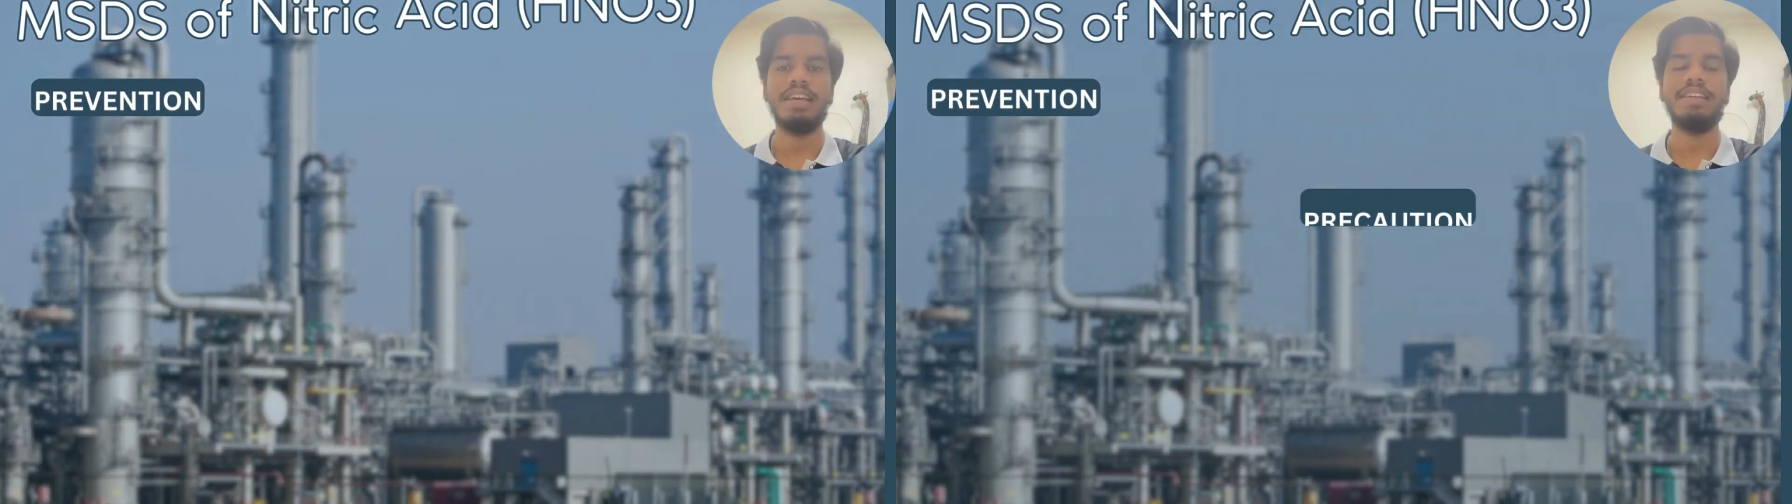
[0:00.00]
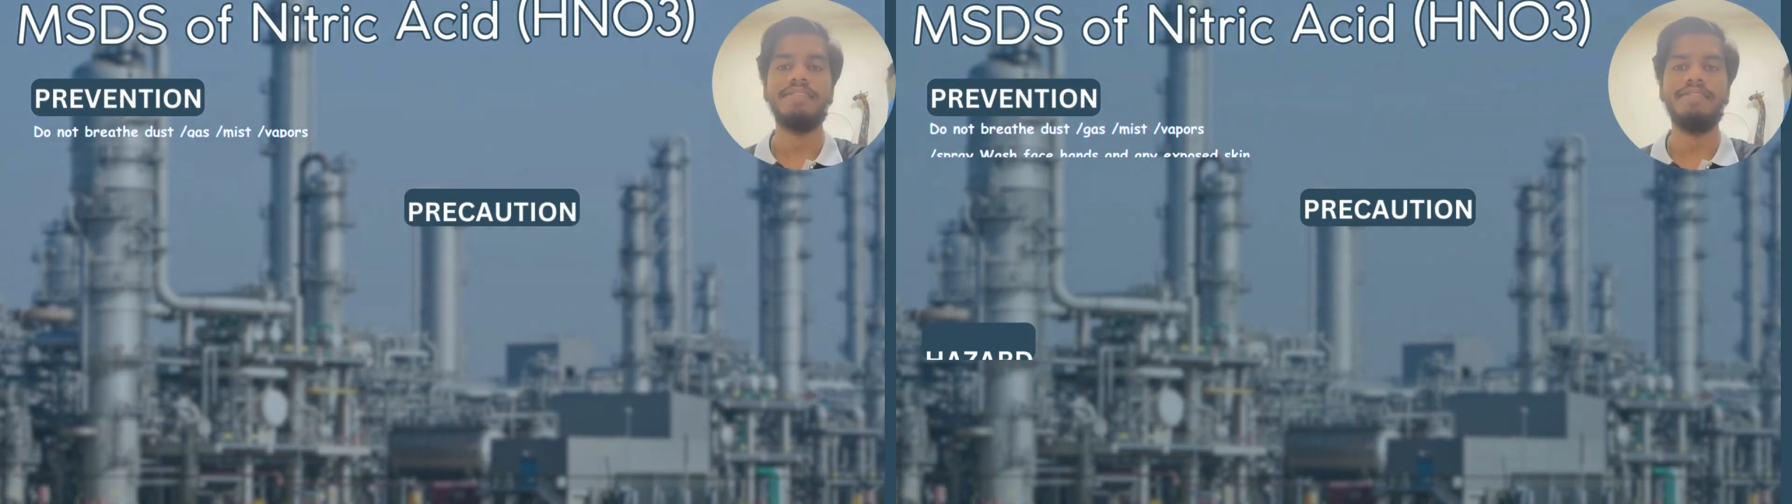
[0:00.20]

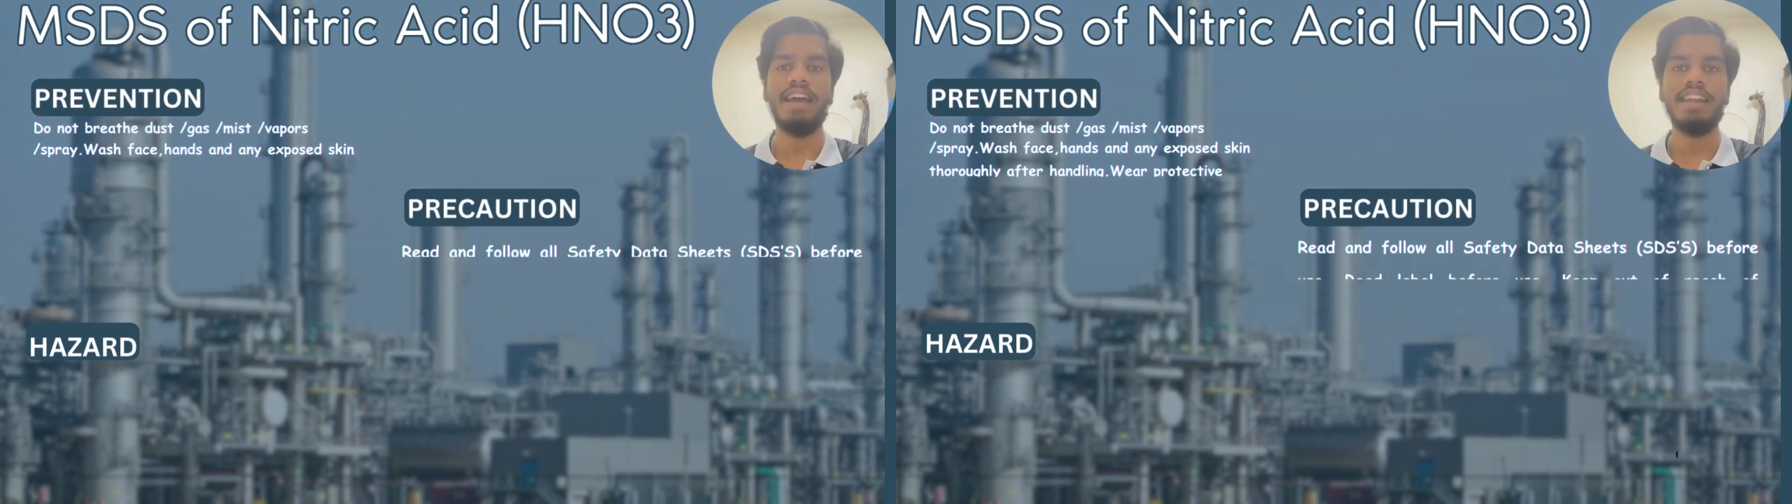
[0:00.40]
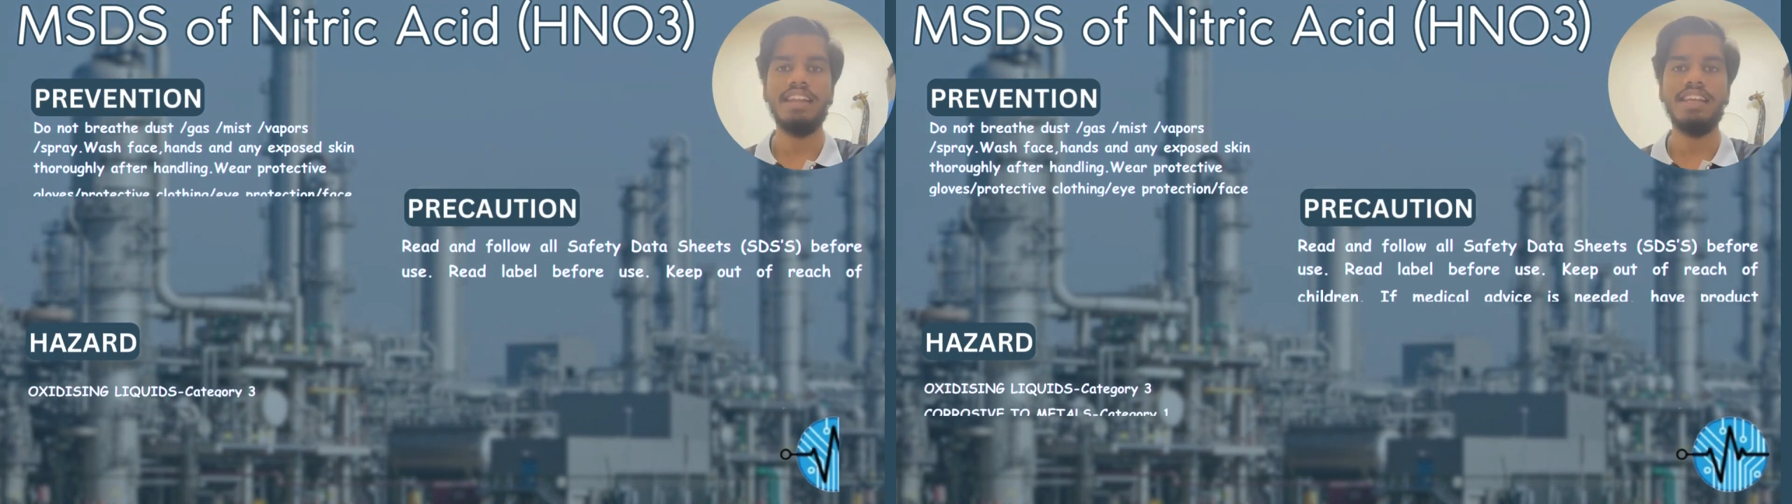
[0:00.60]
And
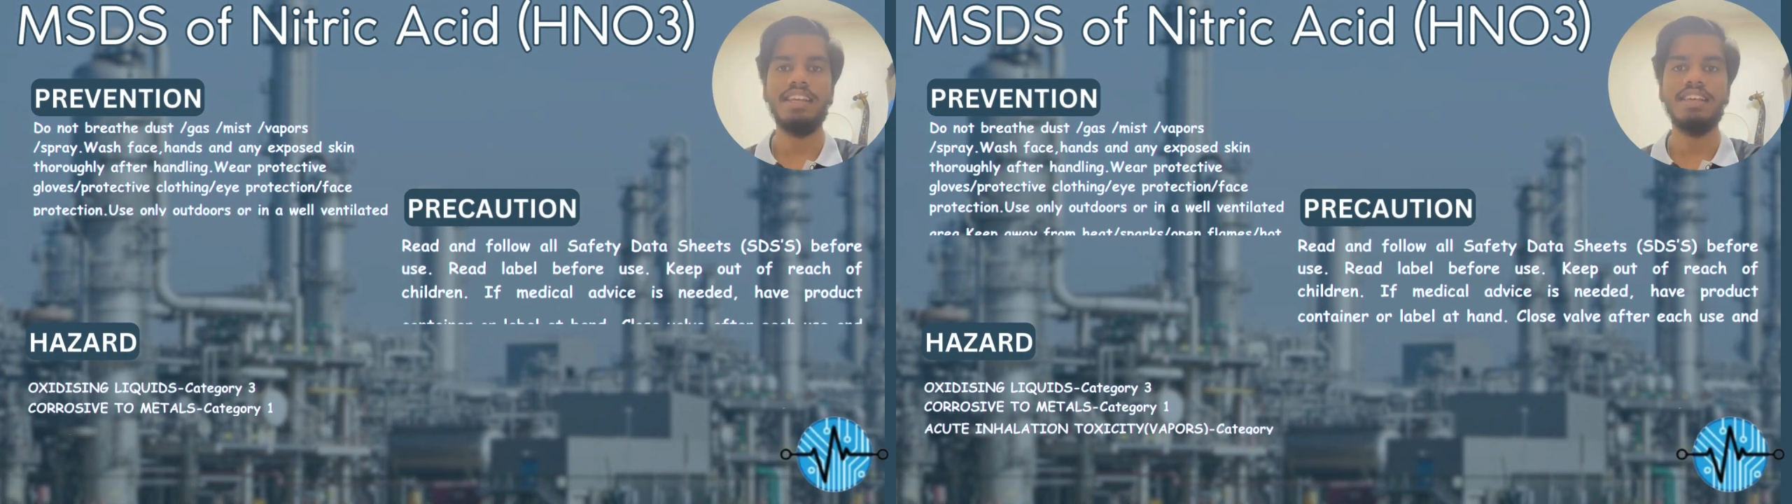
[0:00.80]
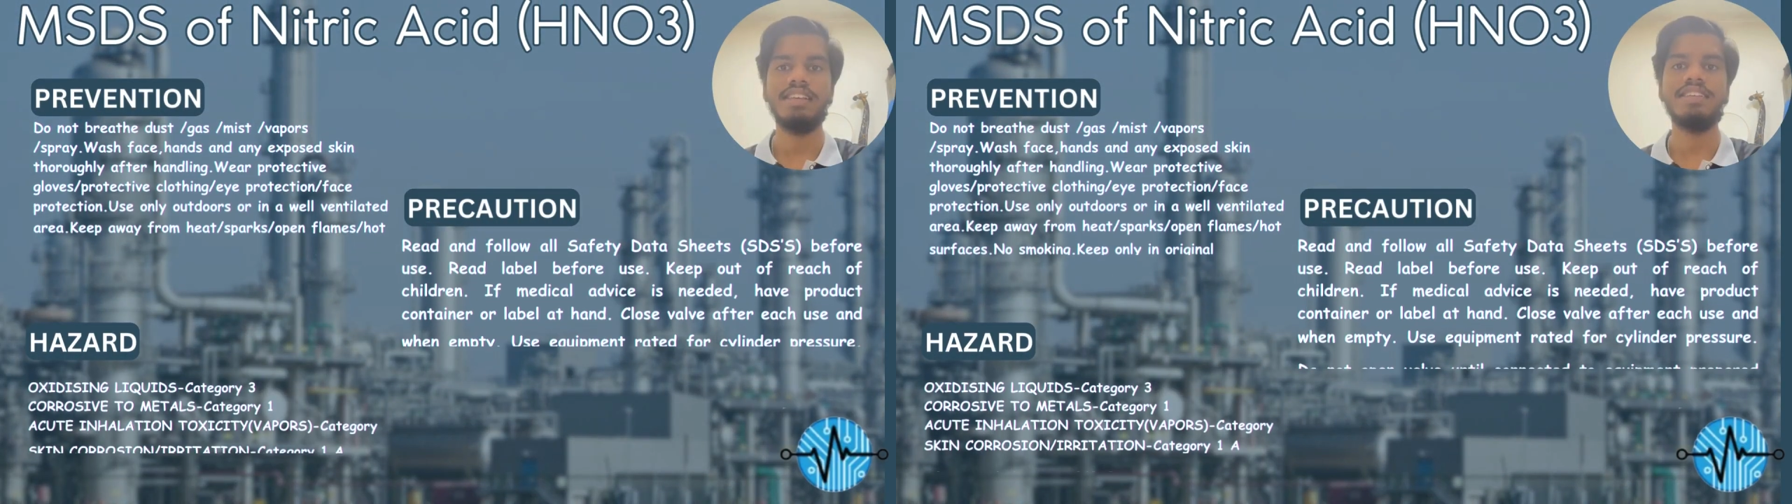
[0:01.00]
finally,
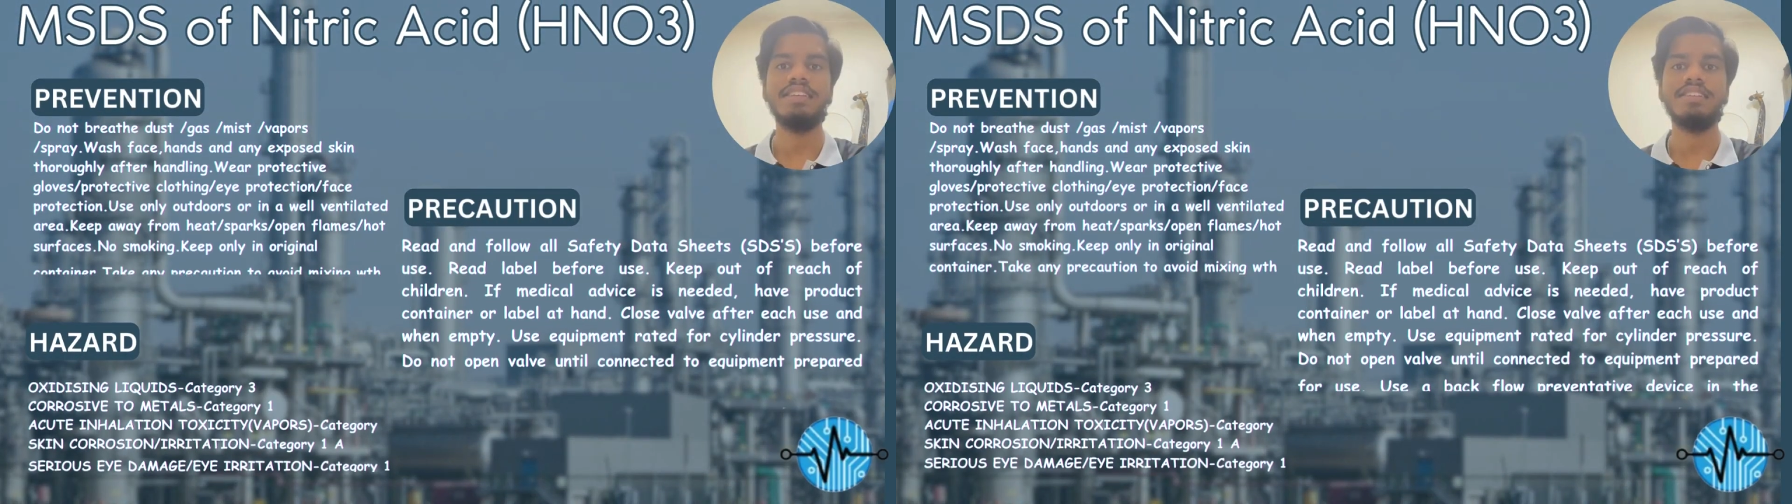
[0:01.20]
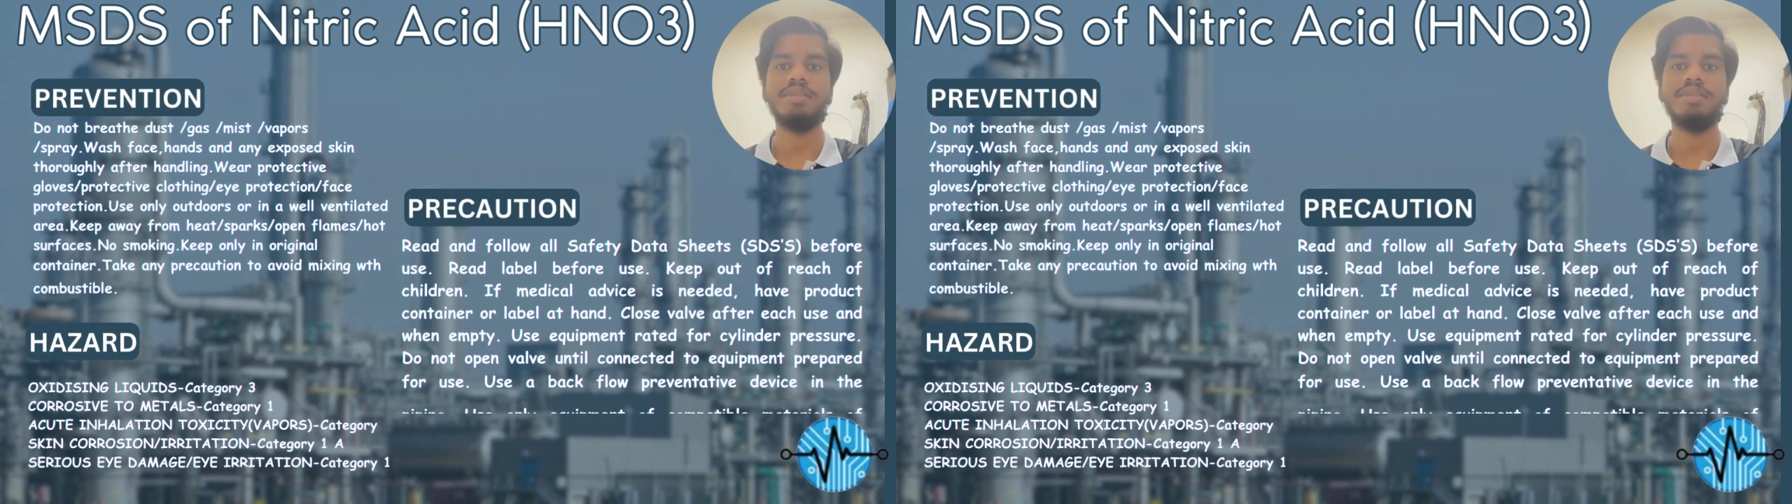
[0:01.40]
here's